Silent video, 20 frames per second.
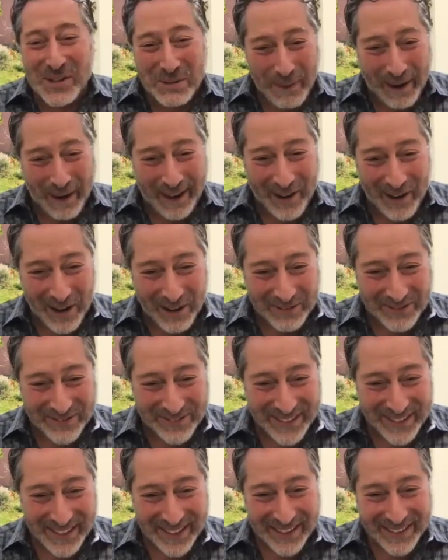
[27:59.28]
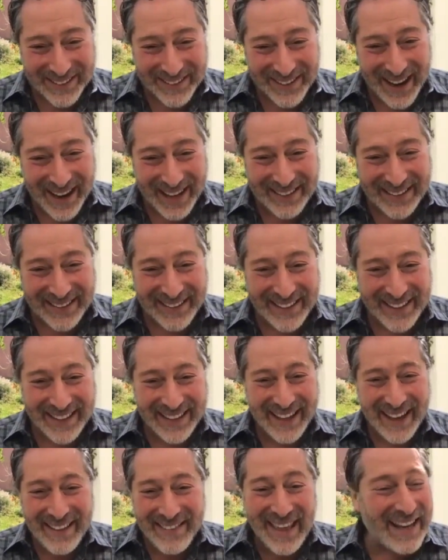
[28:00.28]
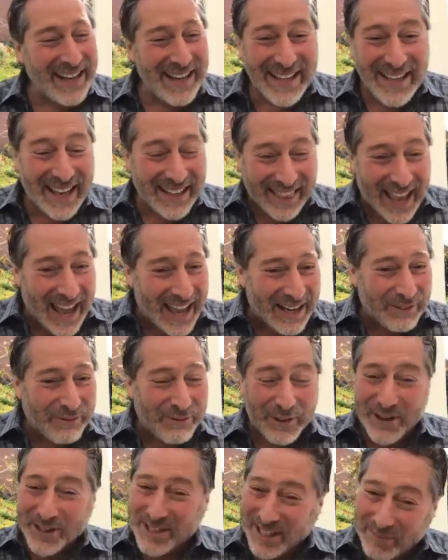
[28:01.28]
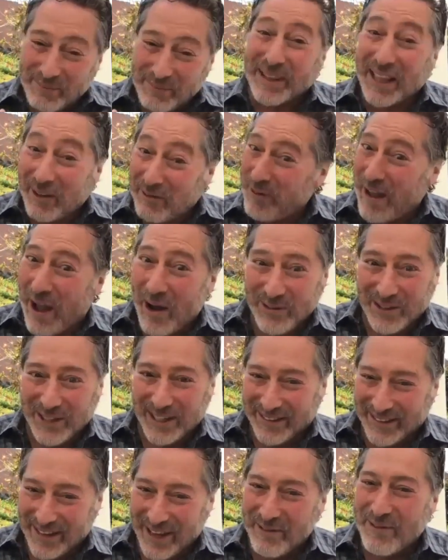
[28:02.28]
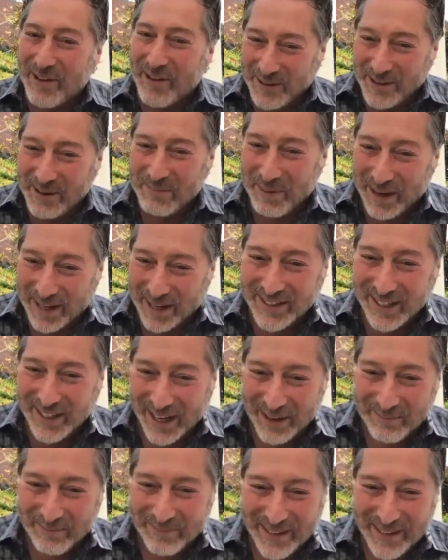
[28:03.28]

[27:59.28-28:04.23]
payoff, right? And they didn't get that at first, but they found it. They found it big time.